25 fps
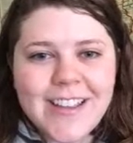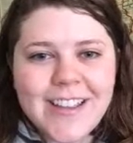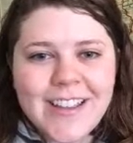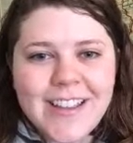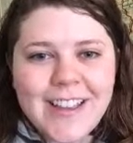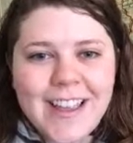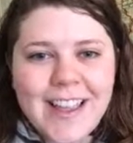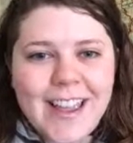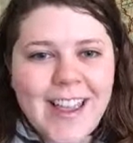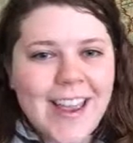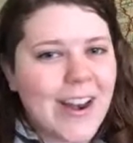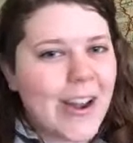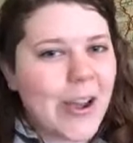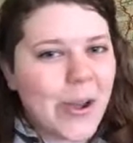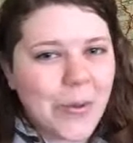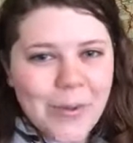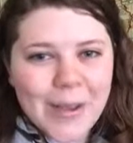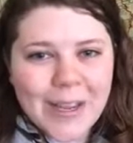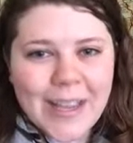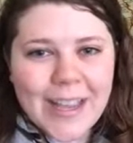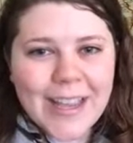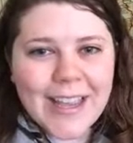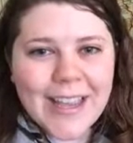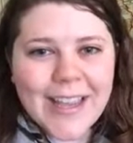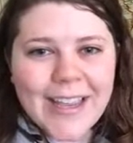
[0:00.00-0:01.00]
Where
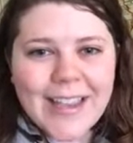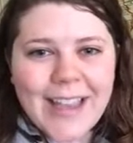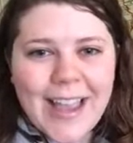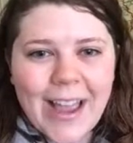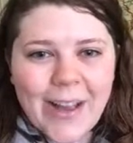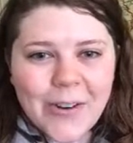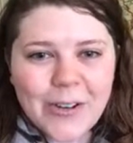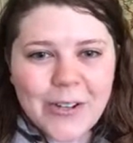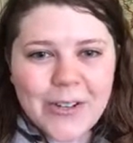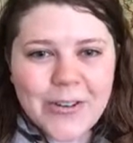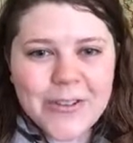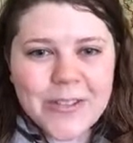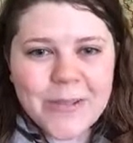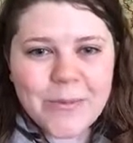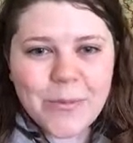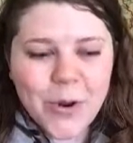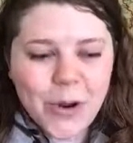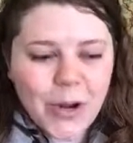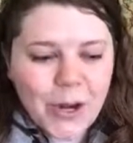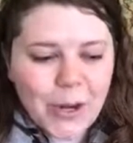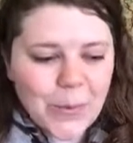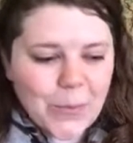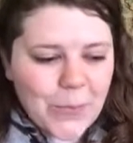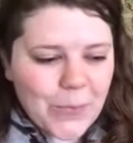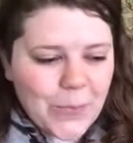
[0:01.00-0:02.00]
can they, what's the
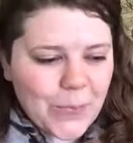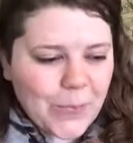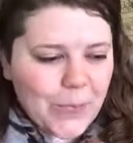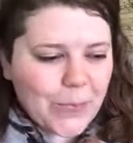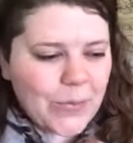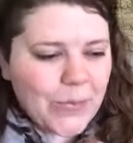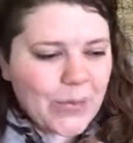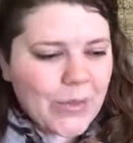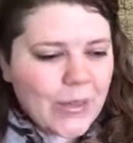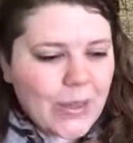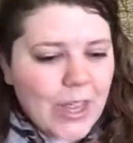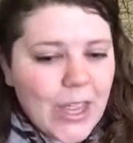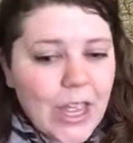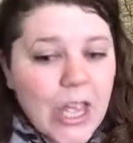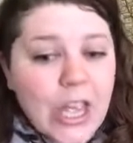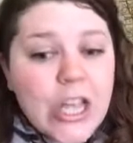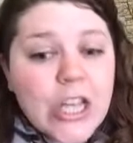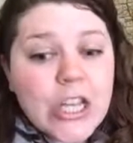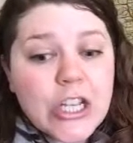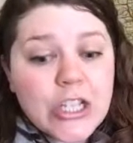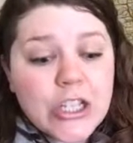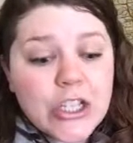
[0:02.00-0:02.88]
Facebook page? What's the?